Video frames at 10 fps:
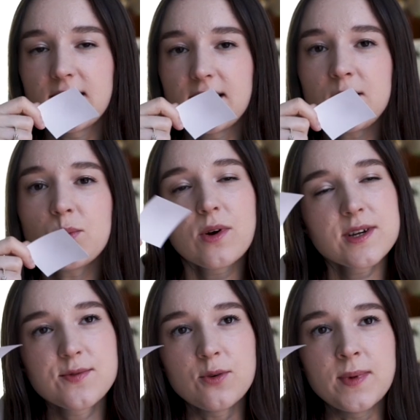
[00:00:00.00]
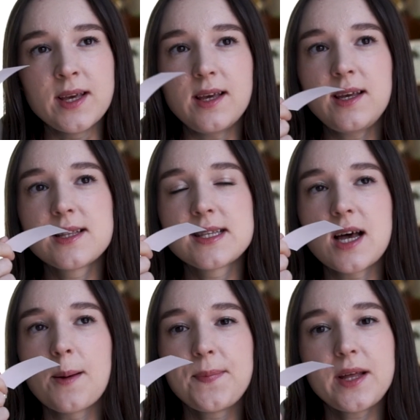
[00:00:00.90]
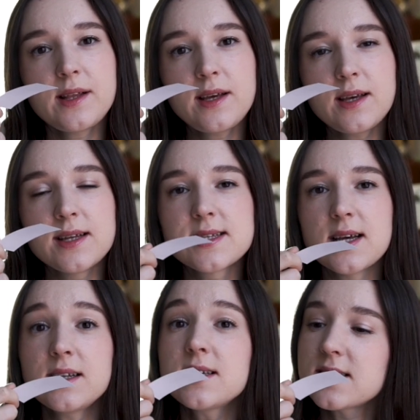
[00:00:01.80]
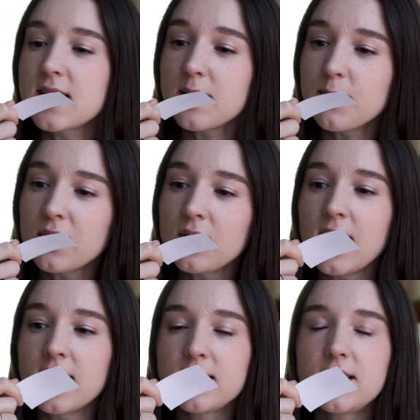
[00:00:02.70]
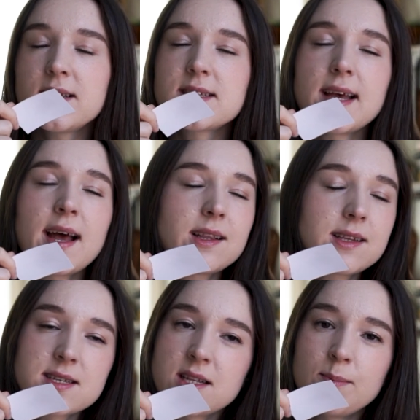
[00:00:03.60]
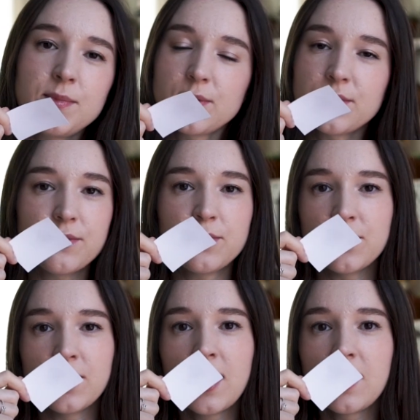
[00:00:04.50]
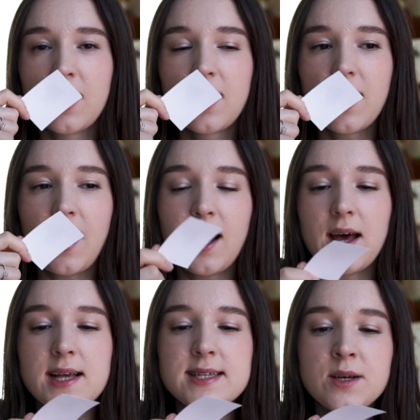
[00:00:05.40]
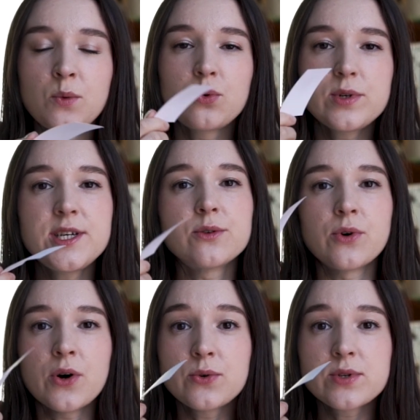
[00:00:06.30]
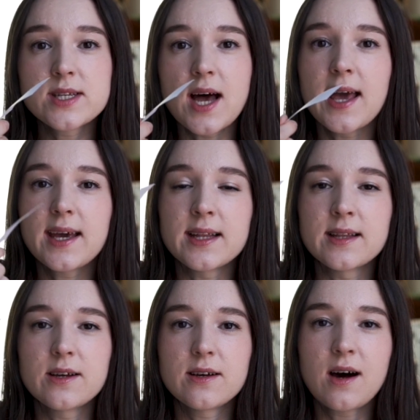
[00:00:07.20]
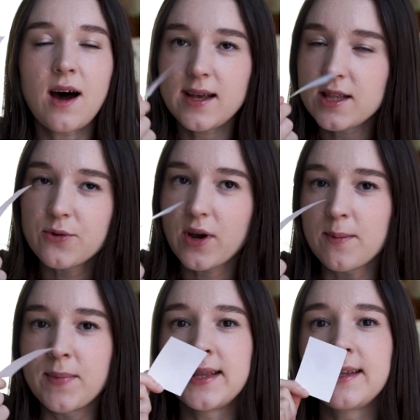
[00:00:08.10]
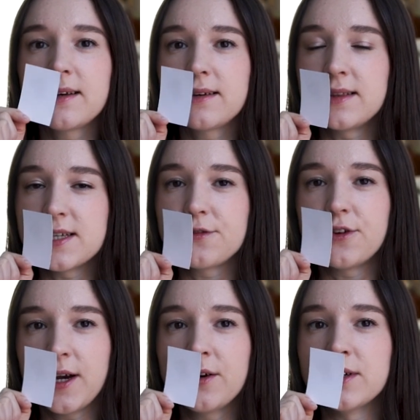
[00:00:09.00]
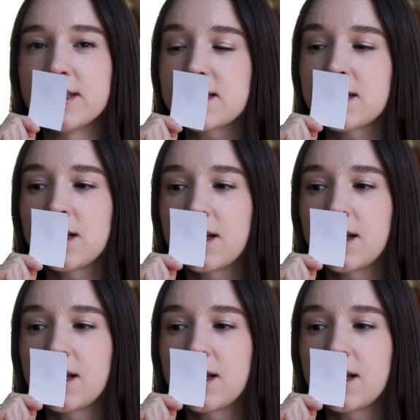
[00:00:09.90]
It works for me, it's appealing, it's understandable, and it's endlessly beautiful. As a woody rose, I can highly recommend this fragrance.